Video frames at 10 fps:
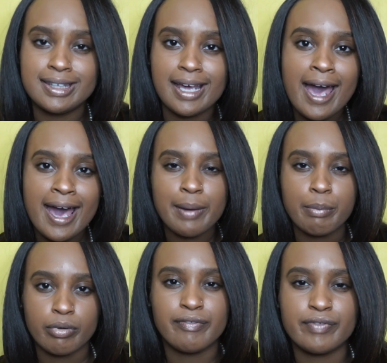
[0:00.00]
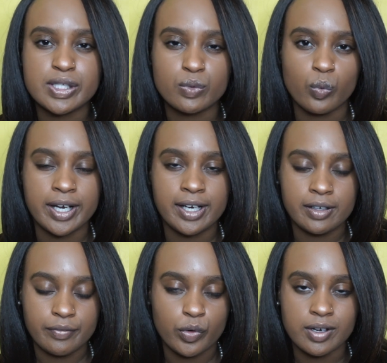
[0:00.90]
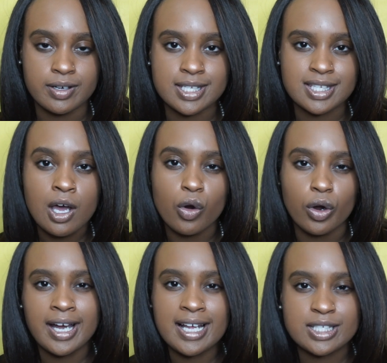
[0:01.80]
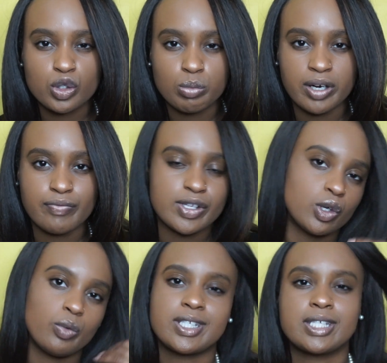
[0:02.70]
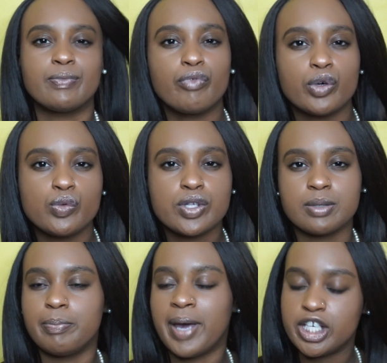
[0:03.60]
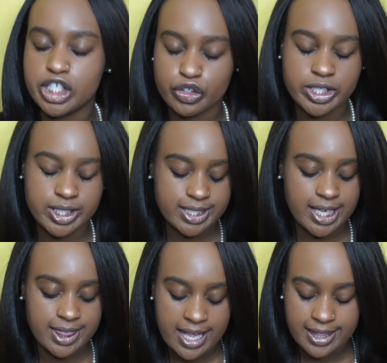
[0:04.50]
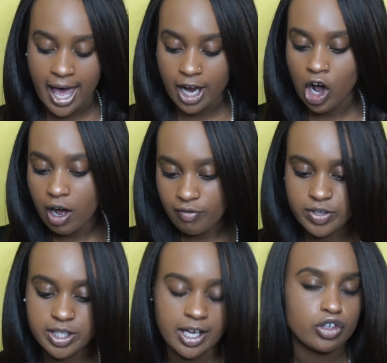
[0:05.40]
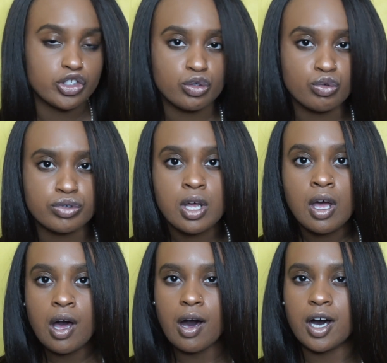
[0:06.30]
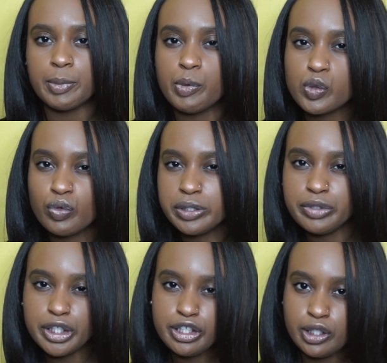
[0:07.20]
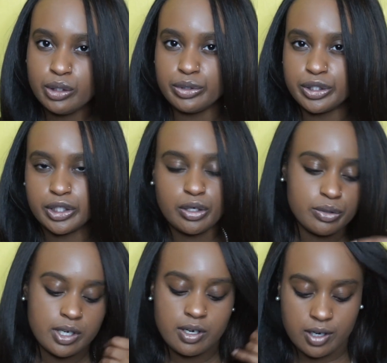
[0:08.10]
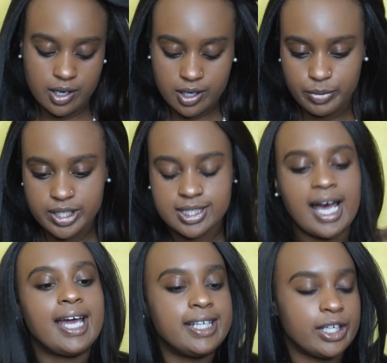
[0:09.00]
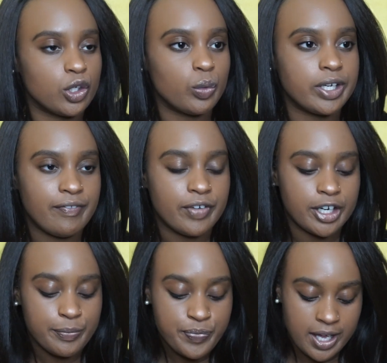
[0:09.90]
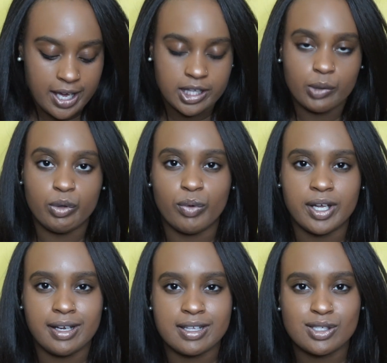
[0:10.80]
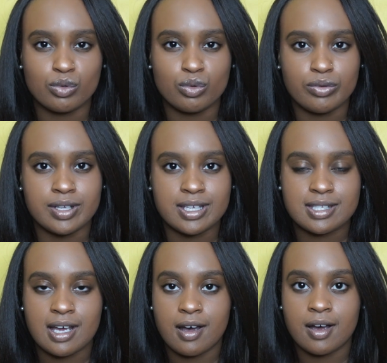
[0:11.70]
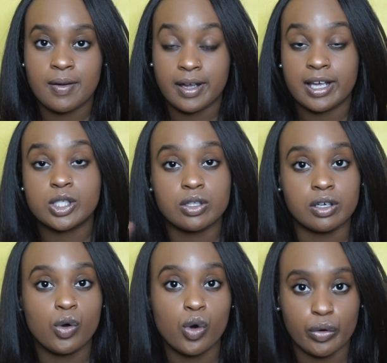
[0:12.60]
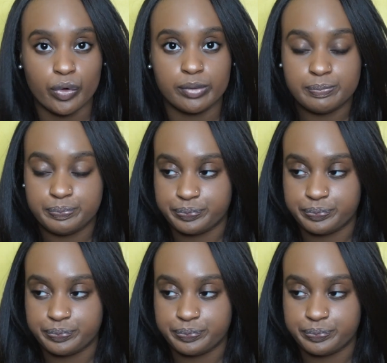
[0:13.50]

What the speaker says: And they had breakfast waiting for us, or a continental breakfast. So it was like some fruits, some pastries, things like that. They had coffee, they had juice. It was really cute. We signed in or whatever, and then we went into this into the courtroom,